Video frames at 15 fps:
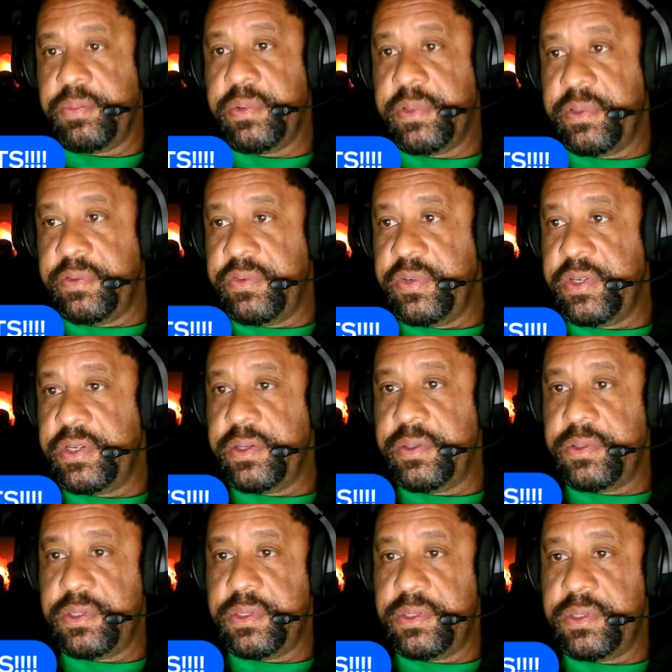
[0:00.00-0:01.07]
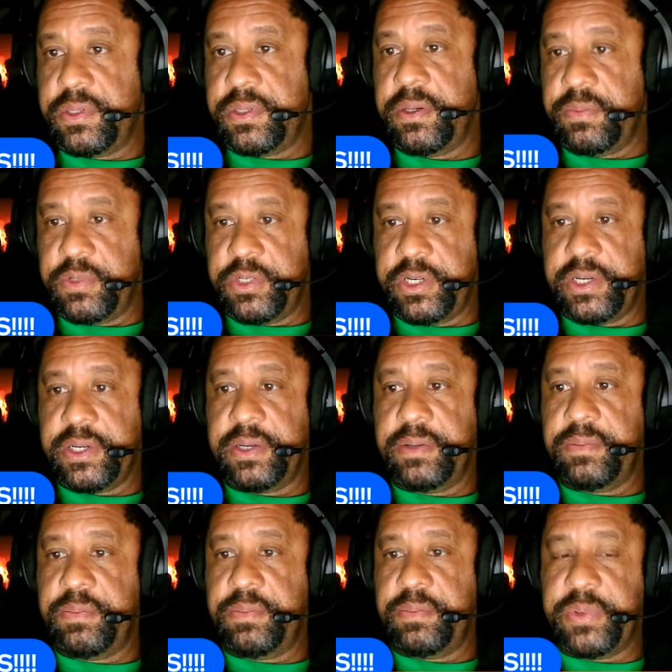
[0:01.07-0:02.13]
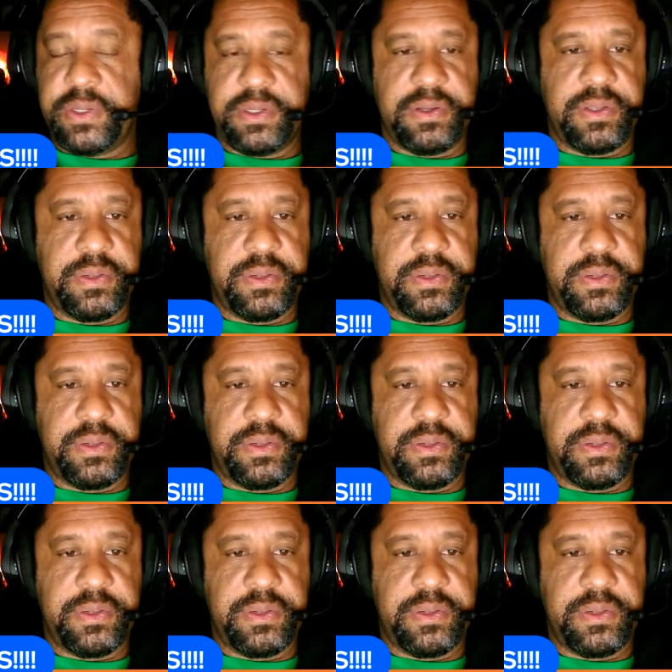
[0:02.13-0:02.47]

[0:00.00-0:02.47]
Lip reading: chatting, but you know, they were short videos, but